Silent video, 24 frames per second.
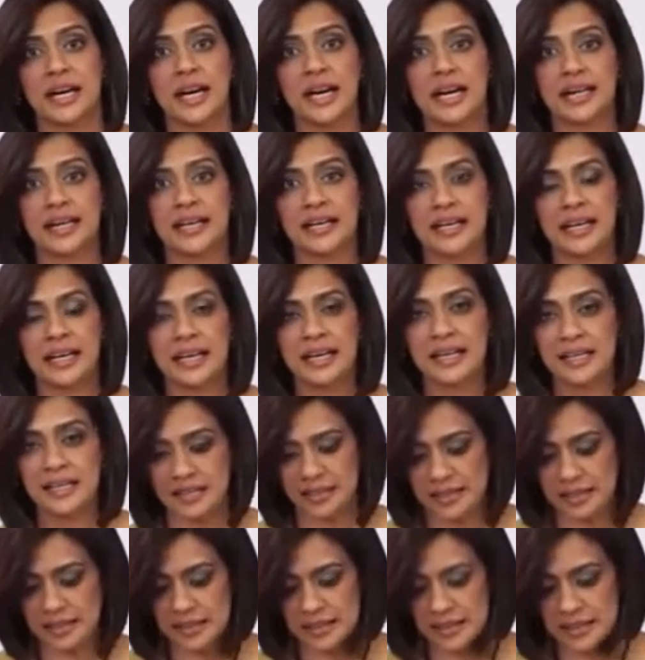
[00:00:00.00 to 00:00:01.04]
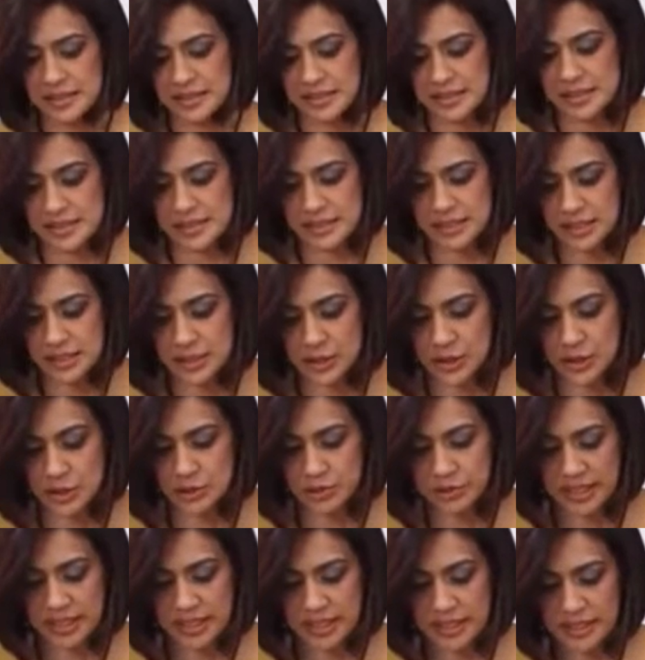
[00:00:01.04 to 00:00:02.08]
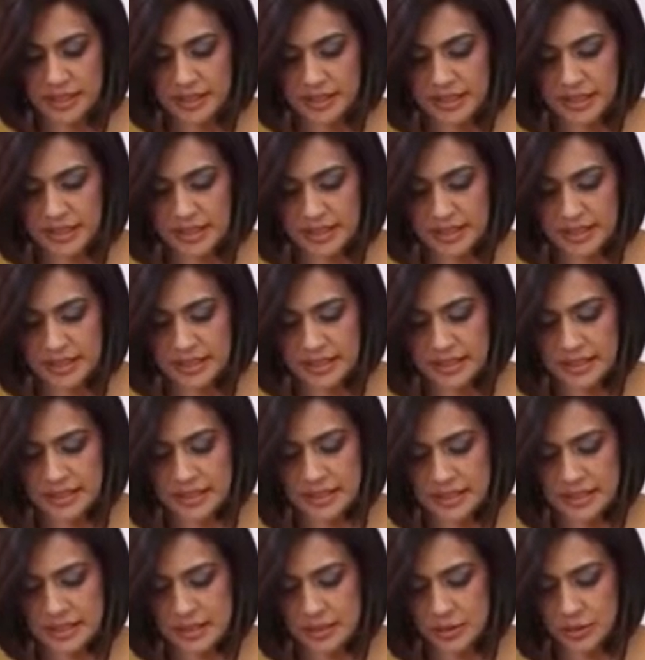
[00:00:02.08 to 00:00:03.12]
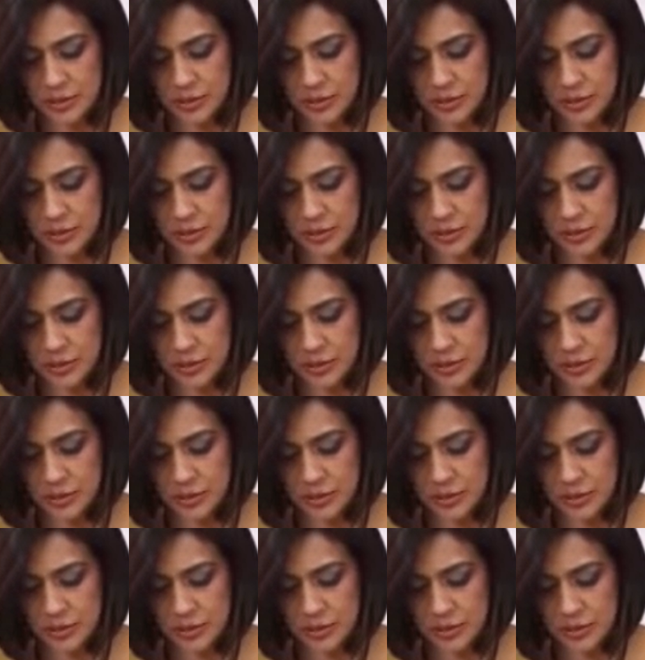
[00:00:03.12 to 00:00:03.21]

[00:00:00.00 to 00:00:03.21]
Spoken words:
I like the consistency to be like this,